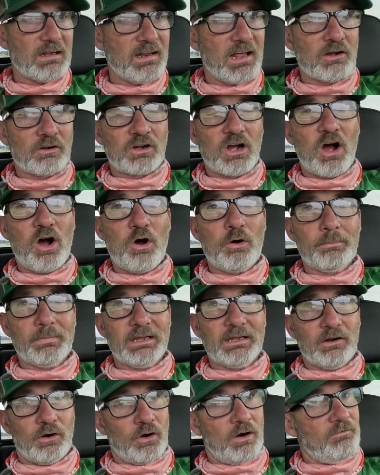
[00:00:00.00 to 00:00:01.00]
they'll call
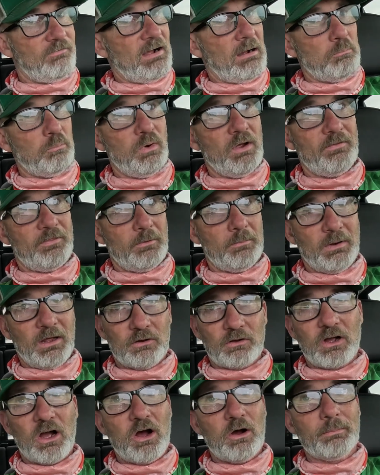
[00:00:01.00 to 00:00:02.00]
me, or if I'm with them,
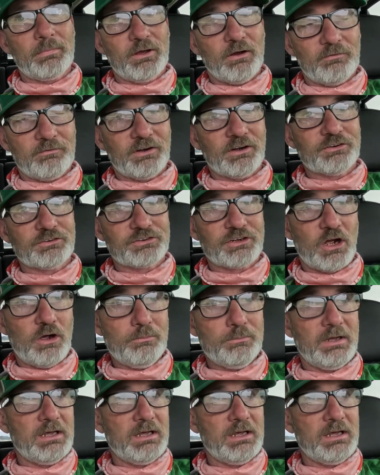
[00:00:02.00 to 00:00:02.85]
they'll call me over there and show